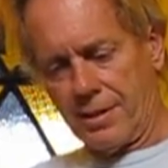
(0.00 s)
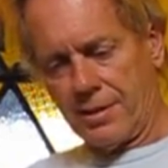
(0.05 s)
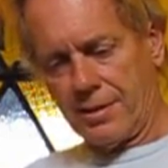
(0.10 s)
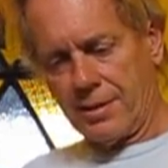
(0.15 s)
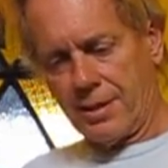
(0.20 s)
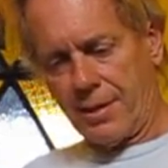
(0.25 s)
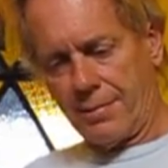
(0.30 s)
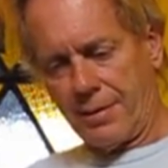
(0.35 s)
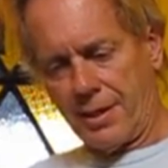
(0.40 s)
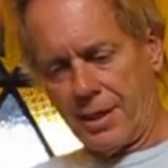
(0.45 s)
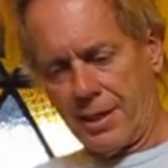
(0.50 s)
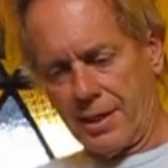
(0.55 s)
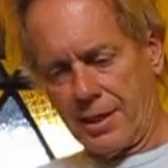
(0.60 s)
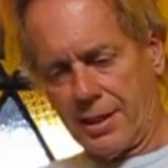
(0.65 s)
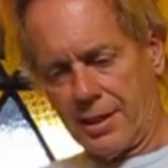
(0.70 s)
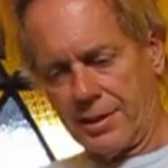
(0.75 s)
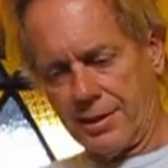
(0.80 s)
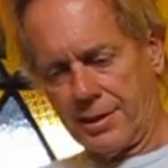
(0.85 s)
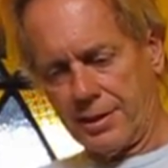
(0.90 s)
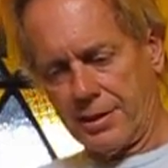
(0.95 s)
Tommy, I
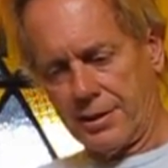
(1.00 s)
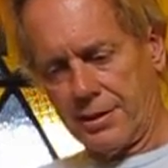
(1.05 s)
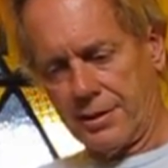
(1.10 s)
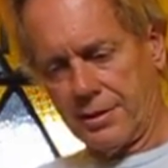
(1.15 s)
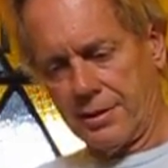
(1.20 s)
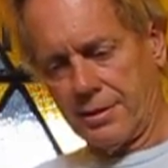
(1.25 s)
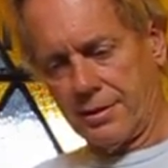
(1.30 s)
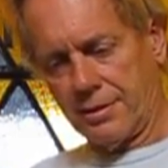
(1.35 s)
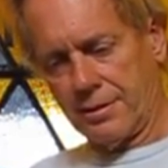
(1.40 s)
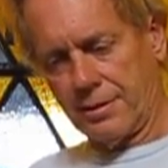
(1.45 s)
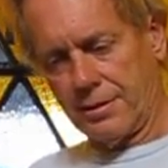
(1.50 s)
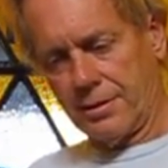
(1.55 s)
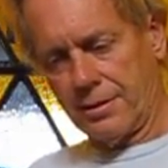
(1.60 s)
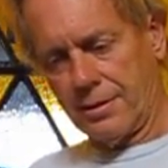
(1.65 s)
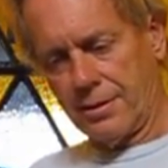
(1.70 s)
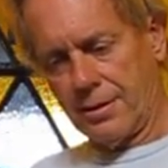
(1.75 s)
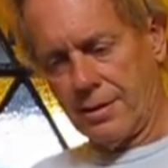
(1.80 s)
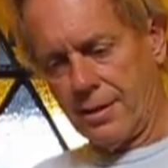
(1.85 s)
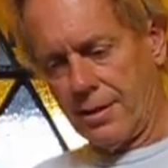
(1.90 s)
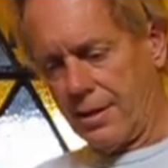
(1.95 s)
guess.
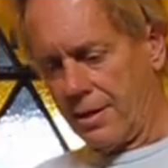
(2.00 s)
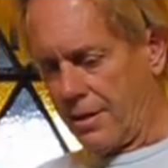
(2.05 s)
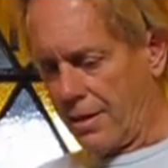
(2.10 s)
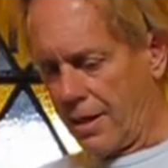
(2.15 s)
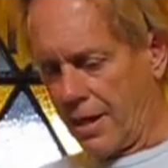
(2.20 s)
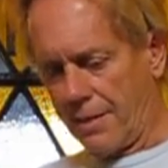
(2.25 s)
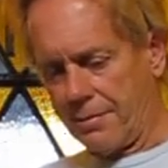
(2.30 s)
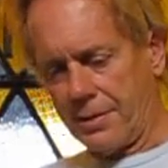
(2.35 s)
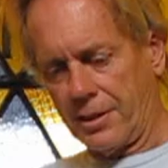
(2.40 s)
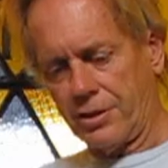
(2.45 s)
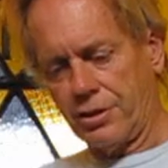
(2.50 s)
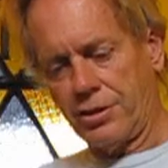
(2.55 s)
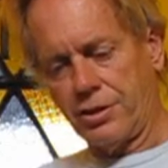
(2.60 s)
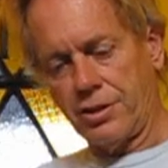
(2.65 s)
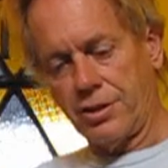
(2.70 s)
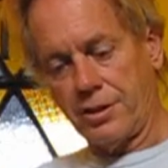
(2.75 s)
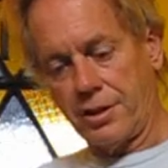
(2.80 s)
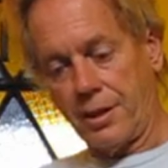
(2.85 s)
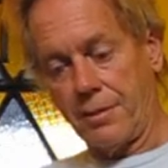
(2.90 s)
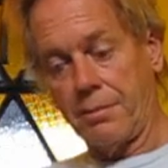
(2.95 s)
I'm not sure
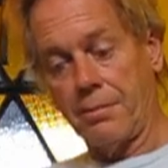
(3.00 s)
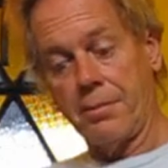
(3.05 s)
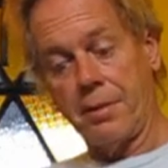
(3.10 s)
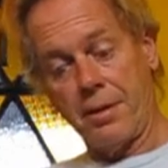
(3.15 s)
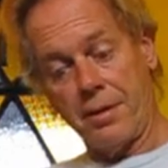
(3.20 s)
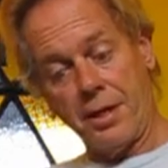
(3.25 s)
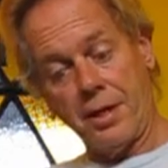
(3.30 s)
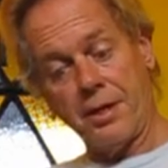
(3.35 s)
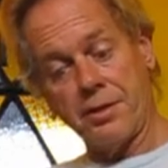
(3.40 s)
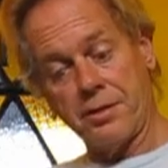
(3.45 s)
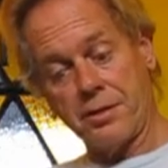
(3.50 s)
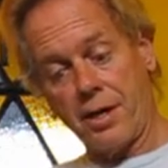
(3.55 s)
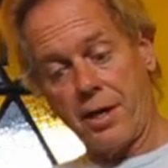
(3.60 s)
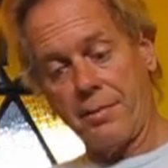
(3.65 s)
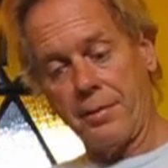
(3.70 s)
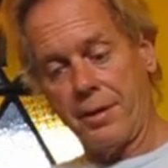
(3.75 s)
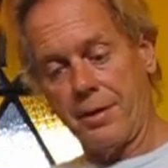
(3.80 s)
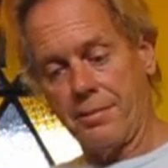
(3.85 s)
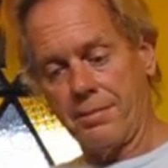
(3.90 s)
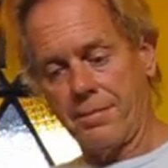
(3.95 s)
his name. I think it's
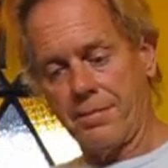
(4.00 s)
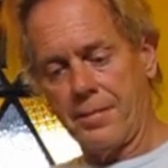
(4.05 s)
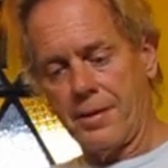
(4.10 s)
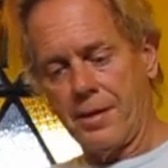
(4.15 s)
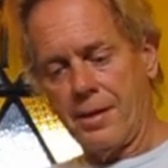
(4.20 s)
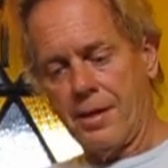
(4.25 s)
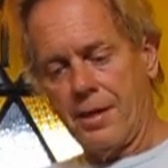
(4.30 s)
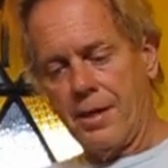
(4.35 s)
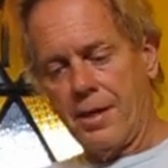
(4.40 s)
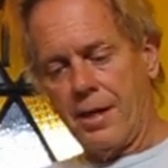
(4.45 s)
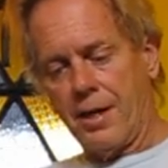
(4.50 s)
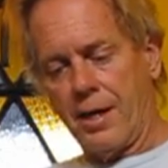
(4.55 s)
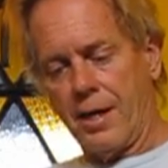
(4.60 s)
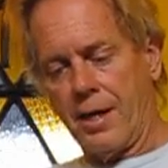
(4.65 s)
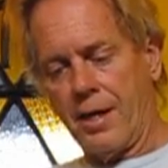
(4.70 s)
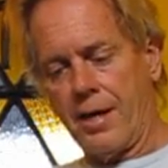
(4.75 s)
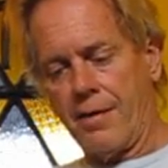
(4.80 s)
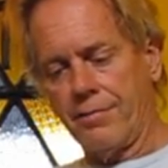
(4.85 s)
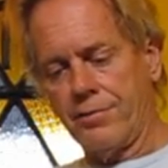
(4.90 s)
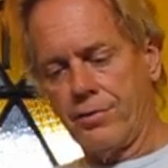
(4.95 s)
Tommy.
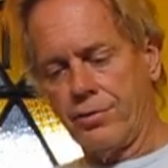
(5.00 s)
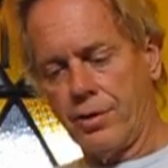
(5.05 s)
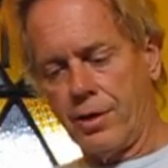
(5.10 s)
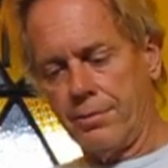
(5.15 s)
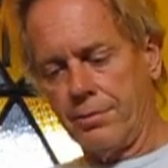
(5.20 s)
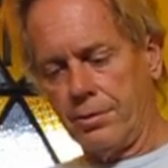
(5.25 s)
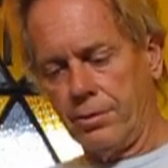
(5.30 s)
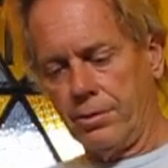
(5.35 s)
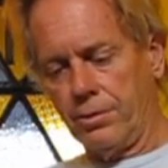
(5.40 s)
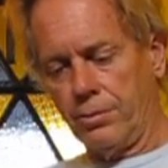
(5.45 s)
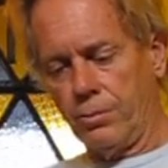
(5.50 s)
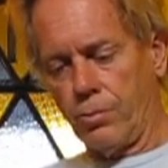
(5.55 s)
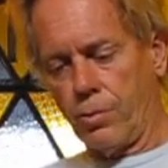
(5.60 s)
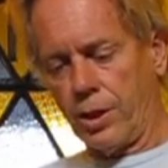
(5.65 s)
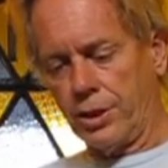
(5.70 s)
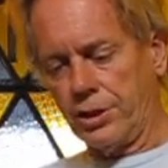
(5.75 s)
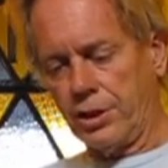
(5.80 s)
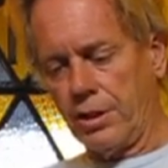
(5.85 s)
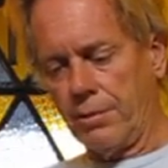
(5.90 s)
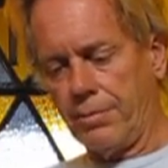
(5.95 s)
I have trouble
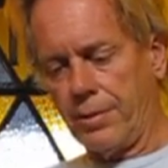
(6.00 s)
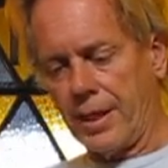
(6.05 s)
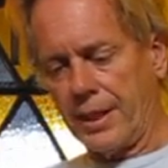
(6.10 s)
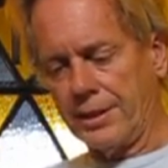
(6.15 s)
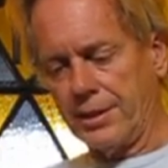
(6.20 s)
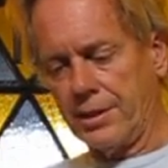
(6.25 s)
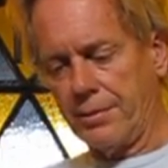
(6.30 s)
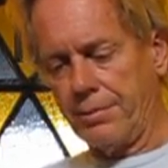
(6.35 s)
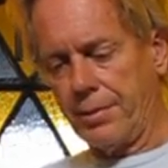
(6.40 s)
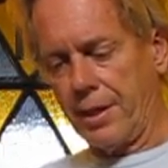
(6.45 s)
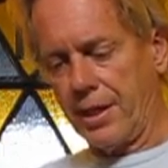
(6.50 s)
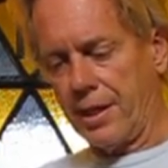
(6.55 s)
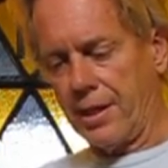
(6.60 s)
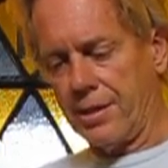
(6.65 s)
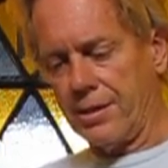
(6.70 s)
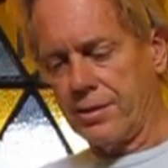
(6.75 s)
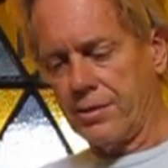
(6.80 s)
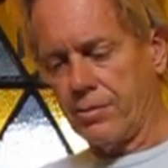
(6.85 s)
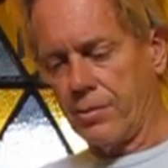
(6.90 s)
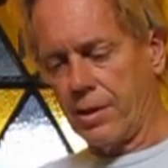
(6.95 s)
washing pots and
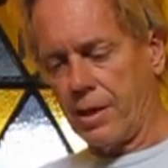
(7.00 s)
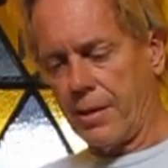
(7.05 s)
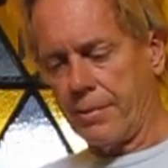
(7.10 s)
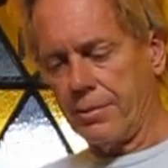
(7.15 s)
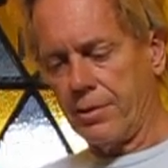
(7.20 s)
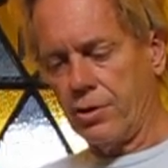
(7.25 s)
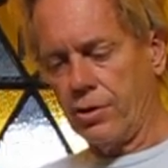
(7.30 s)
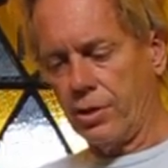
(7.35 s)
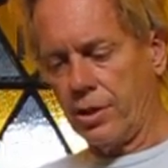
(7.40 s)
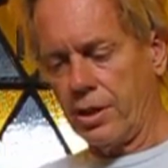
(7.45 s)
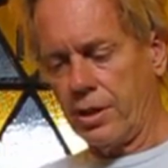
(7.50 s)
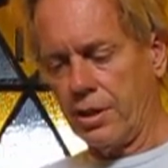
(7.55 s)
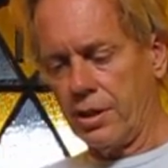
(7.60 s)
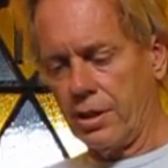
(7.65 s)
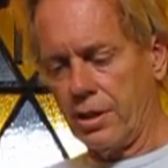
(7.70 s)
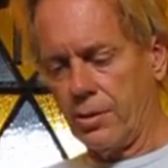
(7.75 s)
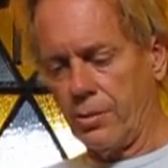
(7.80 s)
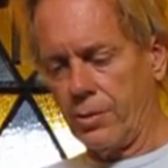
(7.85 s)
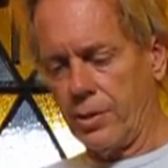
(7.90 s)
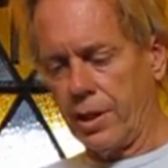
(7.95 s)
pans when I cook
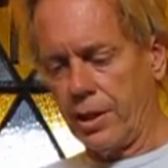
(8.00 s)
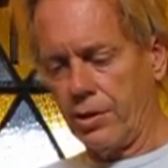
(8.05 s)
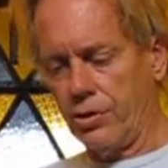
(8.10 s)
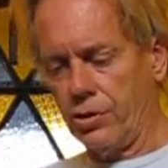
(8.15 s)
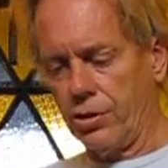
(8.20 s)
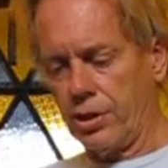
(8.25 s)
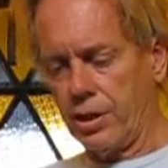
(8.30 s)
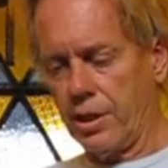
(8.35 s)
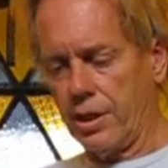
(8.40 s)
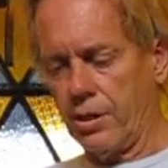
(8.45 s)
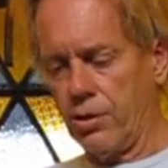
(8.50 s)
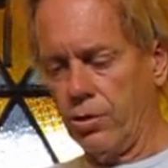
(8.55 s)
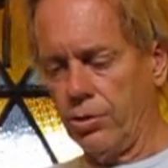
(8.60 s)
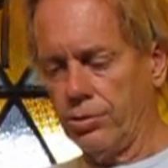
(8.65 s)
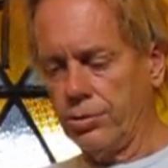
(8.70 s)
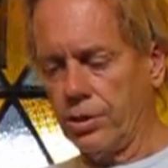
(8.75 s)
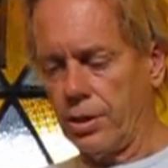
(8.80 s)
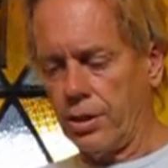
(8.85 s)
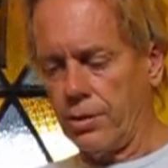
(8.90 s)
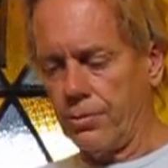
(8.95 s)
in a
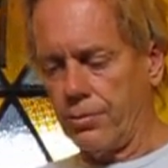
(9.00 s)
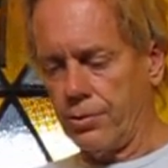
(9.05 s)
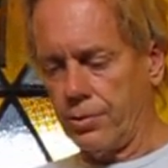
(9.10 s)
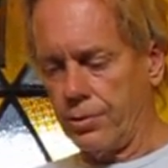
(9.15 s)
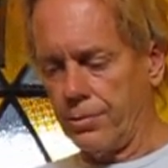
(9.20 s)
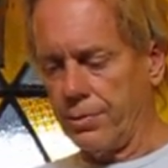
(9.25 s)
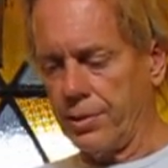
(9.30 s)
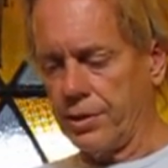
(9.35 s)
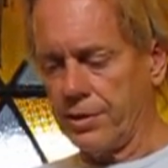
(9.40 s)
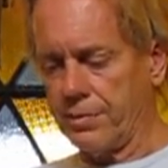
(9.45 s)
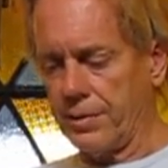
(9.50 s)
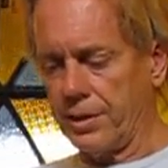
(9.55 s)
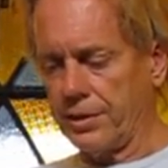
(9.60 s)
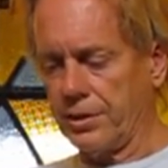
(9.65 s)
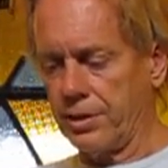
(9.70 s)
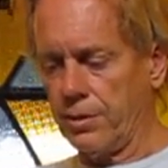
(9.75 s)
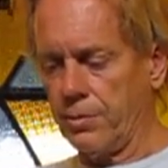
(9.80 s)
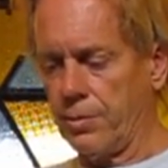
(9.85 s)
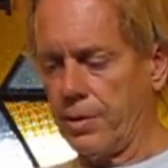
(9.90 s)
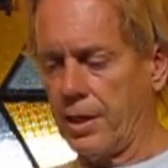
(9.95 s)
hotel room,
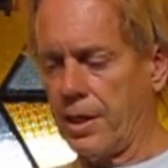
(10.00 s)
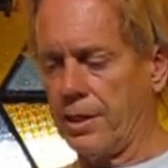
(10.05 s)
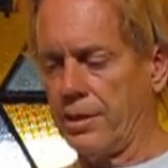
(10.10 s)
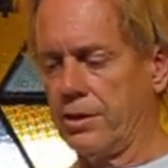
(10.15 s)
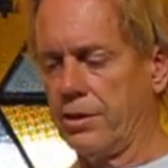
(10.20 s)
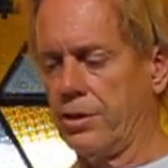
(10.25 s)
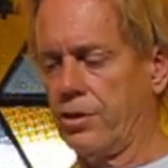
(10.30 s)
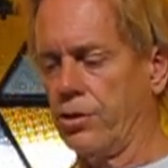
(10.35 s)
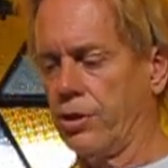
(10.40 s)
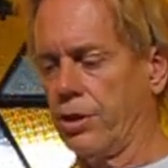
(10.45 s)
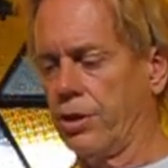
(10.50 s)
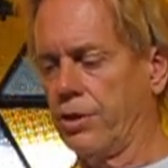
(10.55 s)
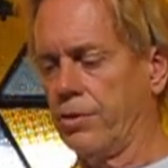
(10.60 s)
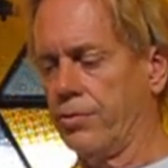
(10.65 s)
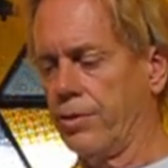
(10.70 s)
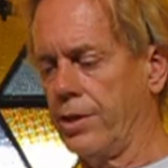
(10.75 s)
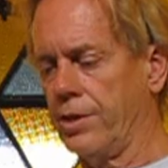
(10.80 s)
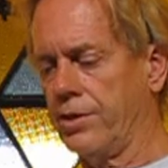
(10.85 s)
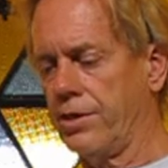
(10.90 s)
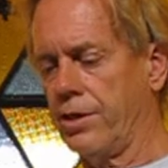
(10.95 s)
especially when I cook
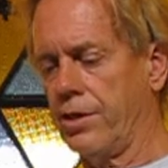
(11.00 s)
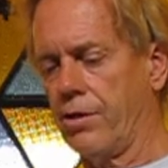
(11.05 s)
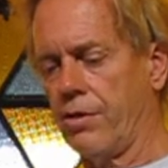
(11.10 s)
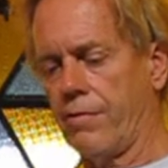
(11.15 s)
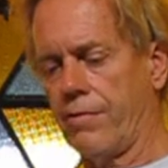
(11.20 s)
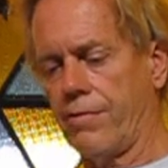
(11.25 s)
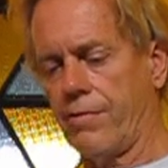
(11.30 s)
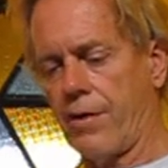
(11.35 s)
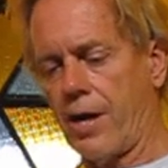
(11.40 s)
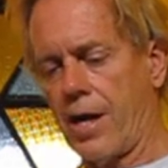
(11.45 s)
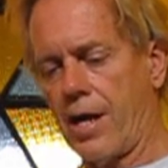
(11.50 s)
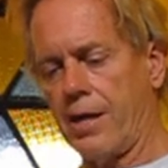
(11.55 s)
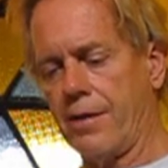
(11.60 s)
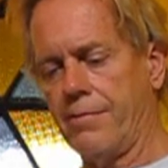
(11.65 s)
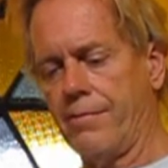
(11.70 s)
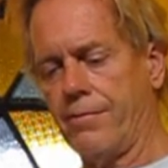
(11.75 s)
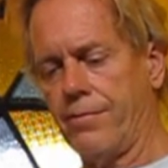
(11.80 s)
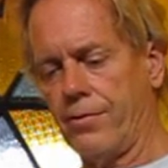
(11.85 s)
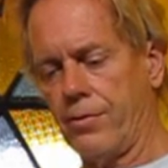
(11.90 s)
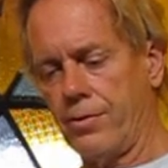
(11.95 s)
greasy or
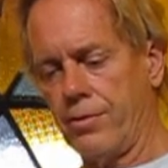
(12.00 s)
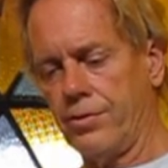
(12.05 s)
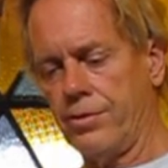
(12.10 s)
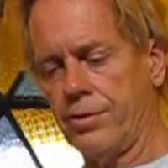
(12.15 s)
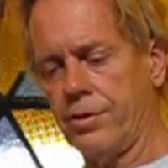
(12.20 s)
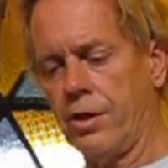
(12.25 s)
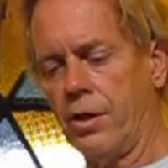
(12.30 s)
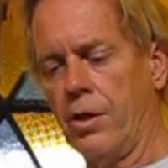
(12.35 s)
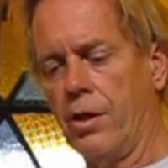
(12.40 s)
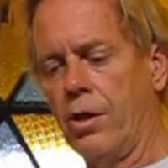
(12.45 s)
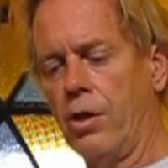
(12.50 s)
fried foods